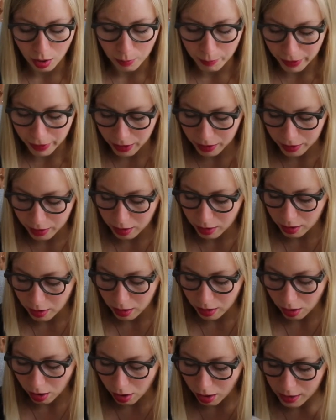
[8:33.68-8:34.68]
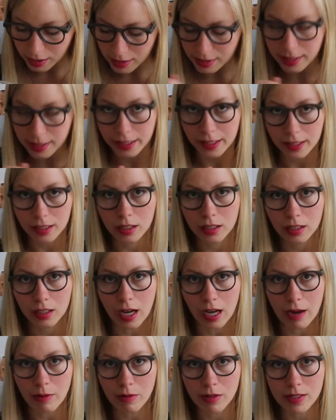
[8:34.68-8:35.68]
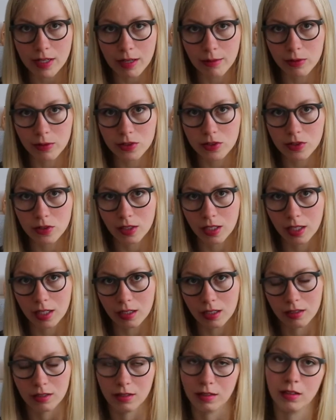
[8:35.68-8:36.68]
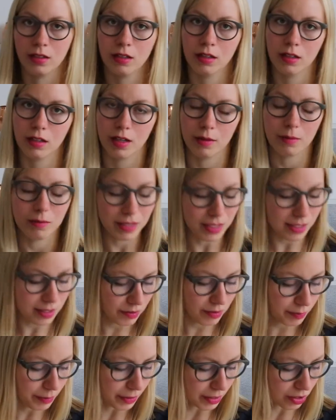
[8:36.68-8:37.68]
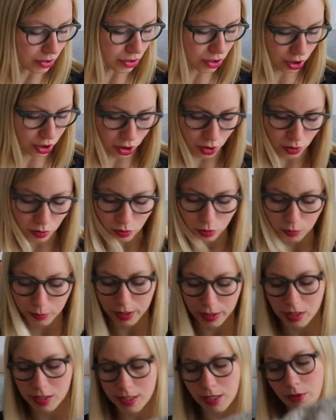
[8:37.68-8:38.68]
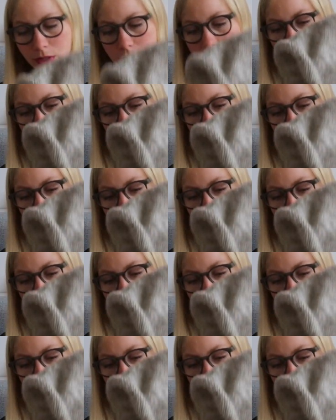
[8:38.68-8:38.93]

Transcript: But honestly, I was able to knit, it must have been 2, because I was